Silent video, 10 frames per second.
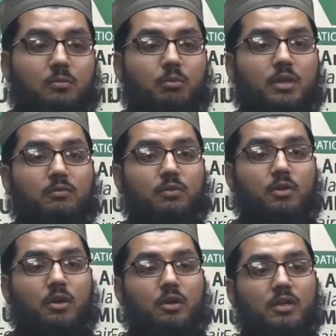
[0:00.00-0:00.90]
but if
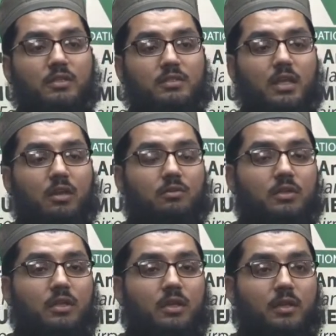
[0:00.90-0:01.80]
your heart is
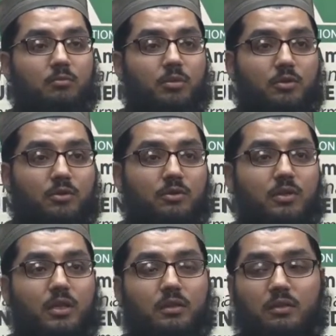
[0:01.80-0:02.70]
sound and pure
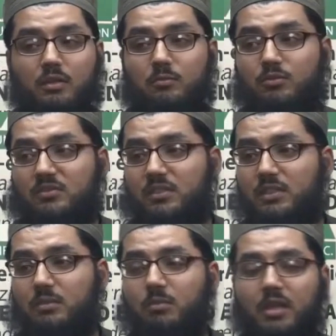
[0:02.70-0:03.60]
and qalbun
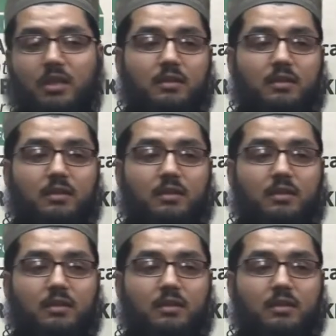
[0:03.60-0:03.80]
salim,